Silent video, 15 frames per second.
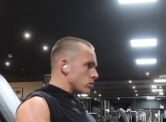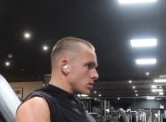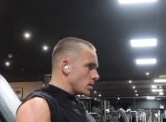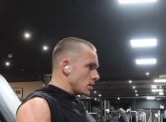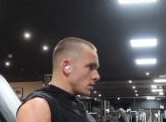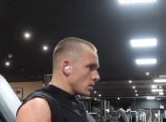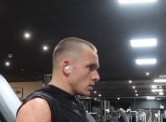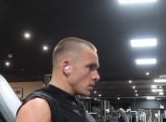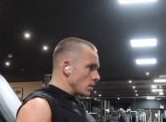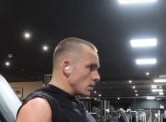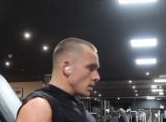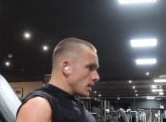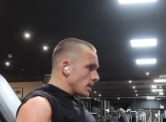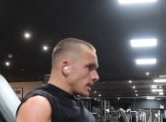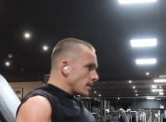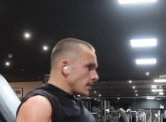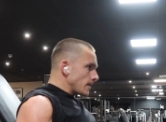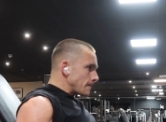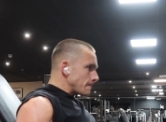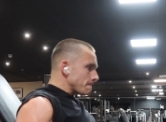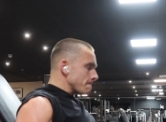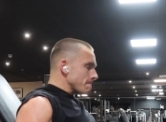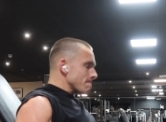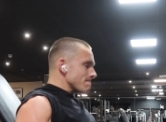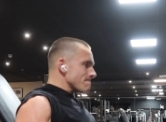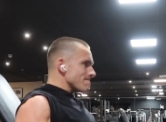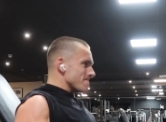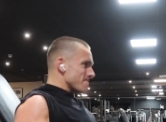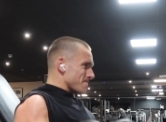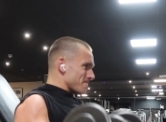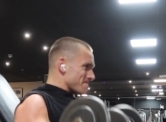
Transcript: and stuff. Can't believe I was willing to drop